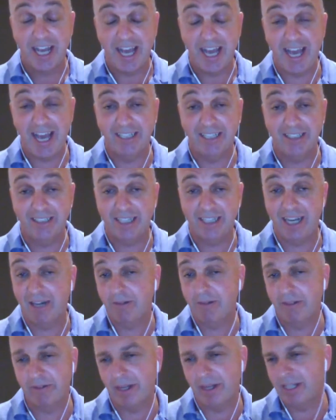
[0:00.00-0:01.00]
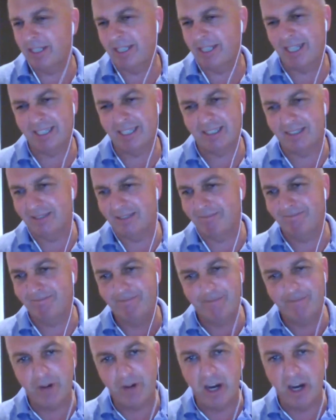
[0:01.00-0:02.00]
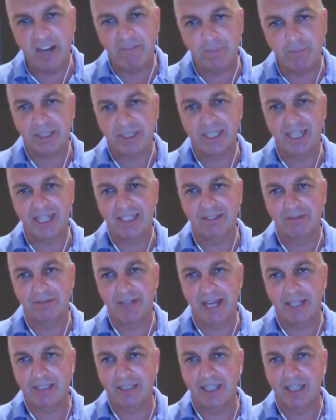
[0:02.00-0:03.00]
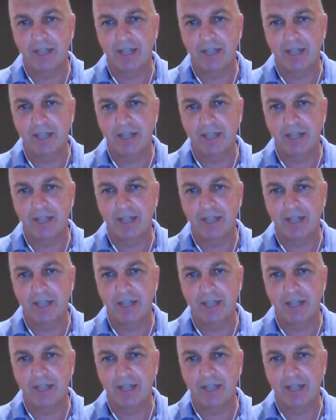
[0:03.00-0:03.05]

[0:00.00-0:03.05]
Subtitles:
and we've only tested 5% of that.